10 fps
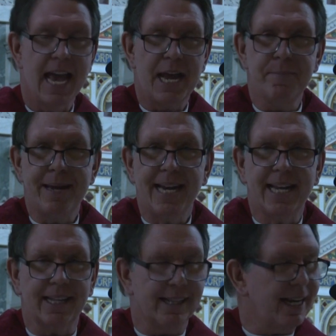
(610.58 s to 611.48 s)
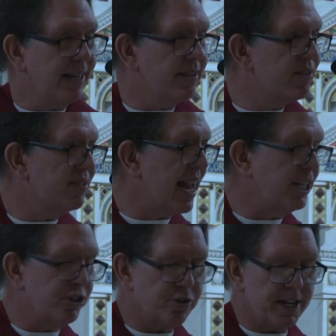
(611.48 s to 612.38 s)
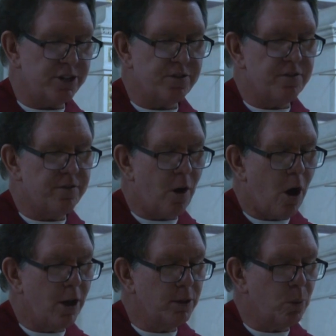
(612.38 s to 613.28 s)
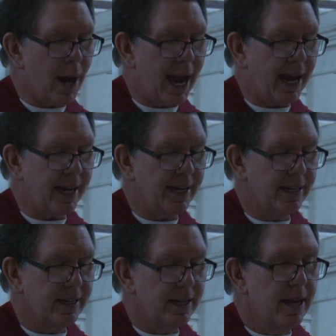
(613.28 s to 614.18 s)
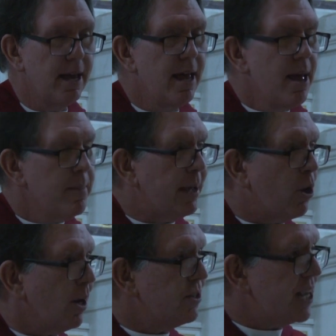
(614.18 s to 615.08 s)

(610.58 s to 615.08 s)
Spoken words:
Immediately, the centuries fall away, because